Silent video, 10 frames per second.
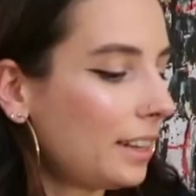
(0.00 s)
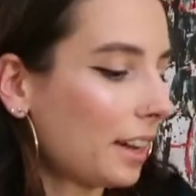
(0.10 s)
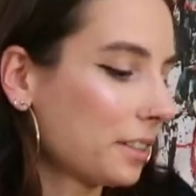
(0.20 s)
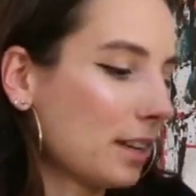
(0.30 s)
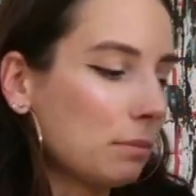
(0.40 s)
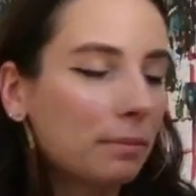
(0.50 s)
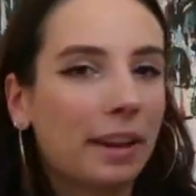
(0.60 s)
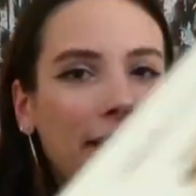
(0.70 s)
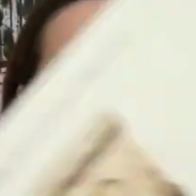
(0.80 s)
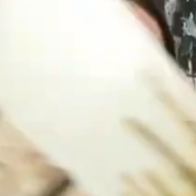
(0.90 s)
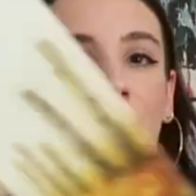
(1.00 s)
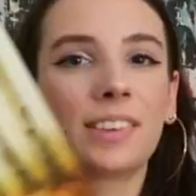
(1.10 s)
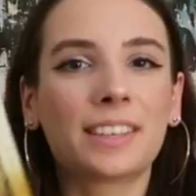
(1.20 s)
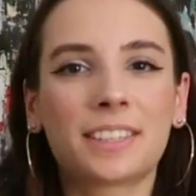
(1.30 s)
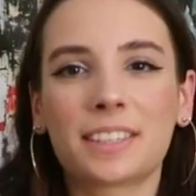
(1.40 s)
The next album that I have is